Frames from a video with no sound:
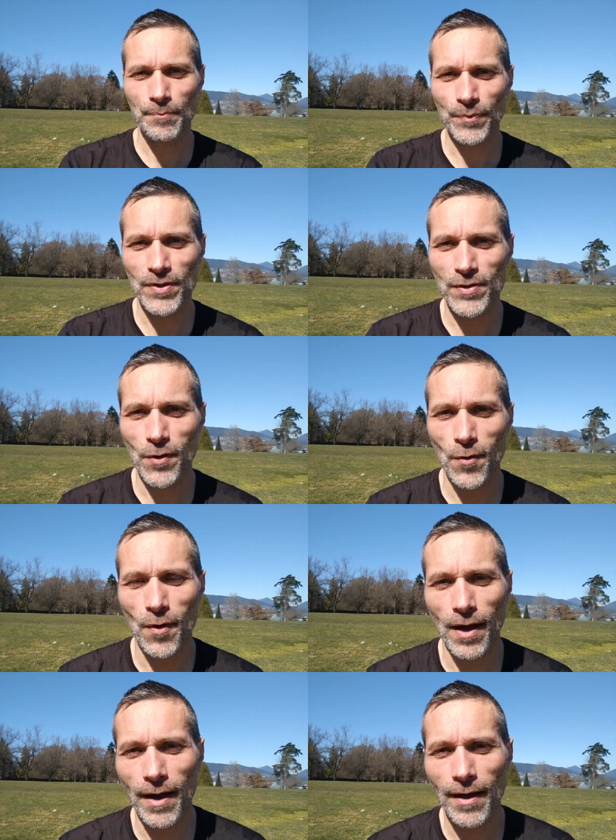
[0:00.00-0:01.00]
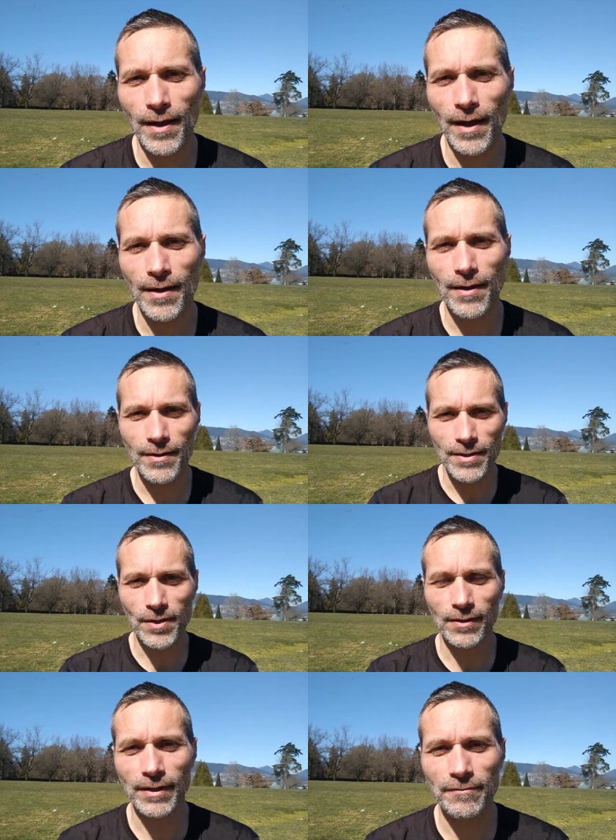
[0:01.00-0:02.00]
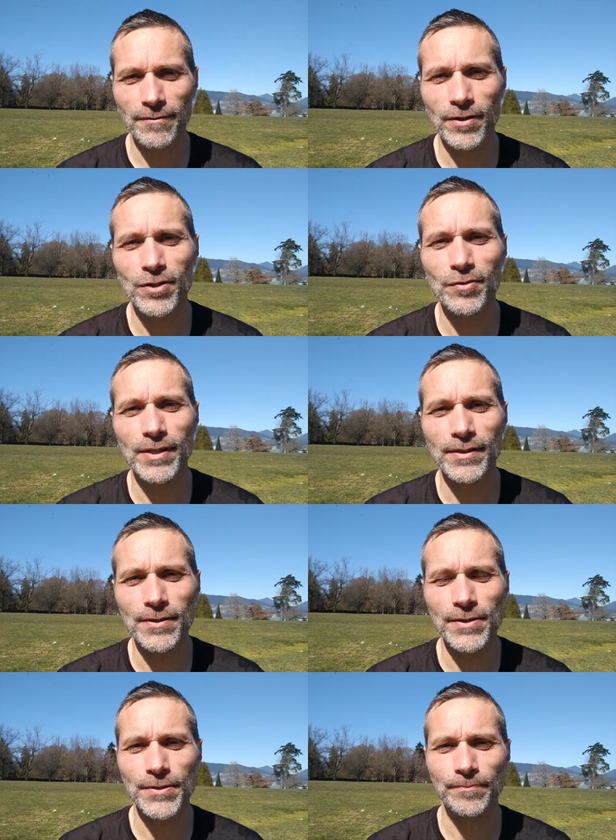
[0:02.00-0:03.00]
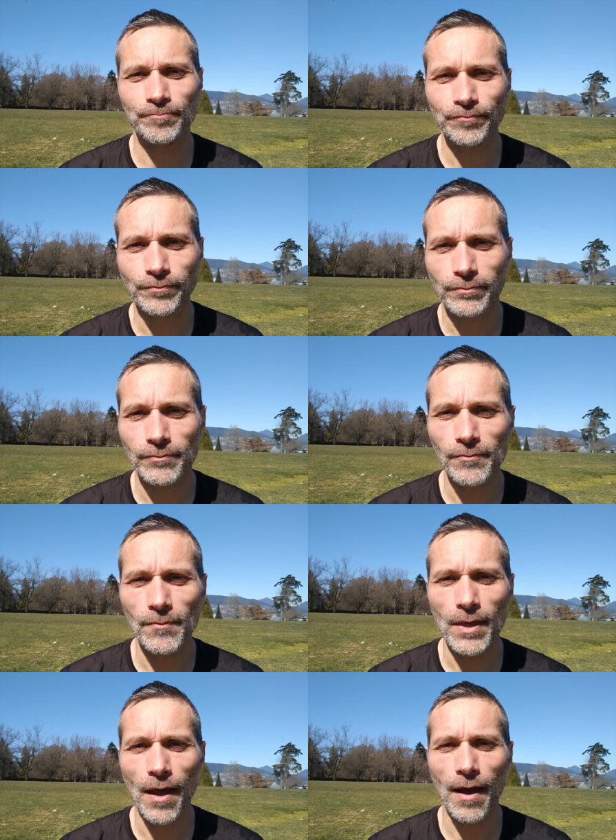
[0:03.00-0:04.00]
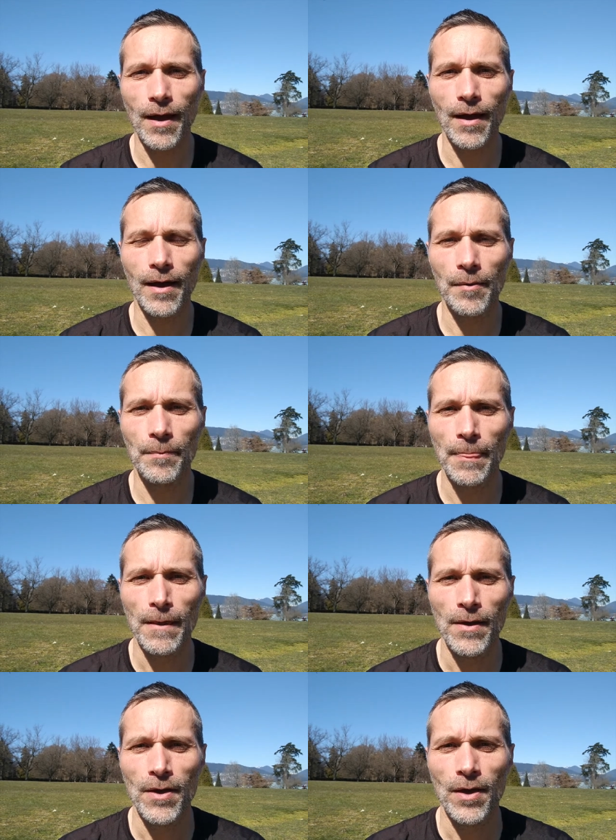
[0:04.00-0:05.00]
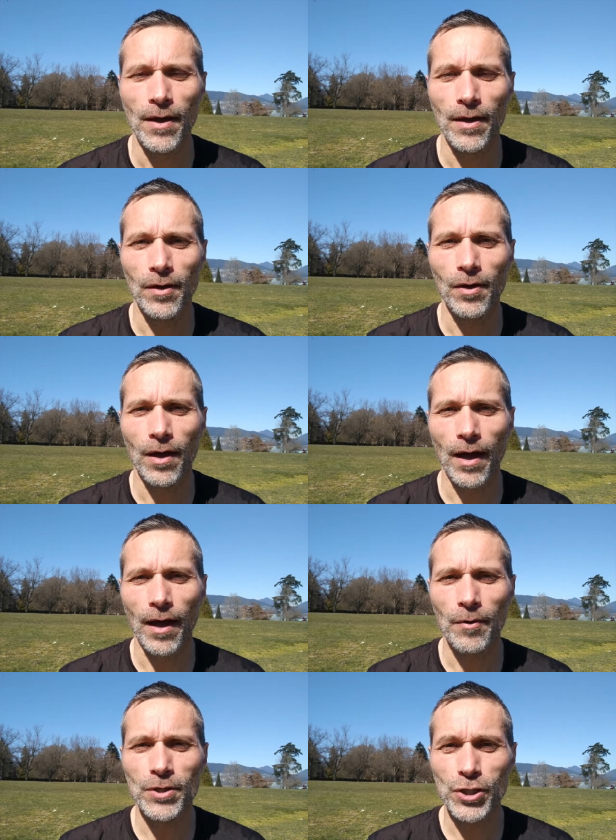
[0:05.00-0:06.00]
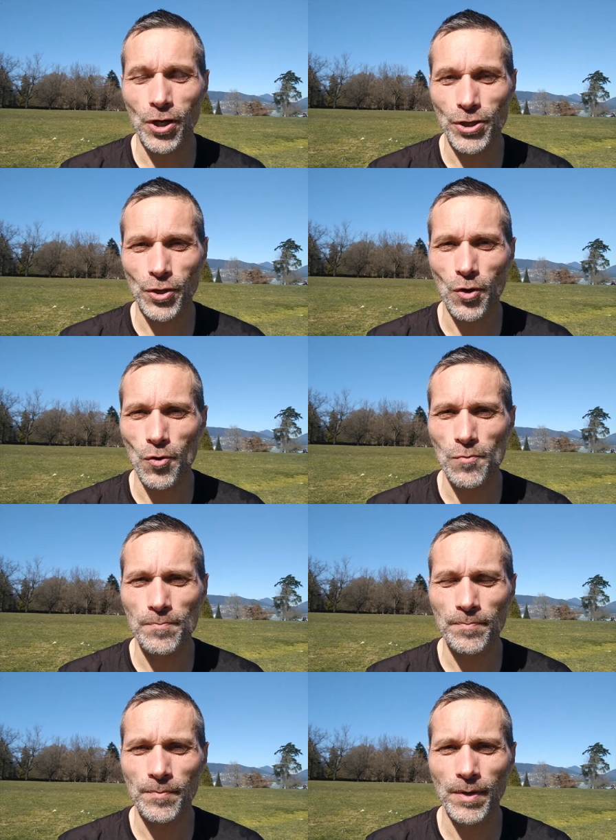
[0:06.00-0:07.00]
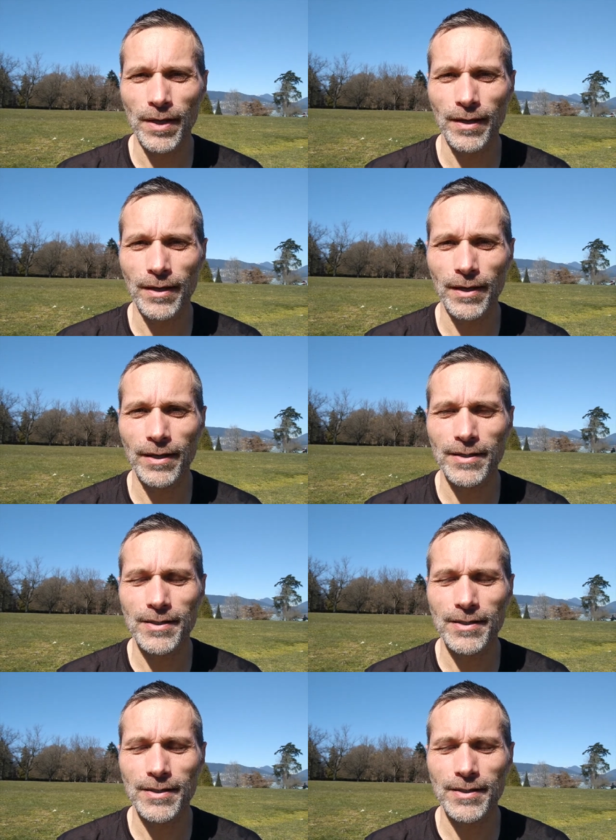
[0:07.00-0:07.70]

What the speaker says: So I had a Nissan Leaf for 2 years. I would charge at home. I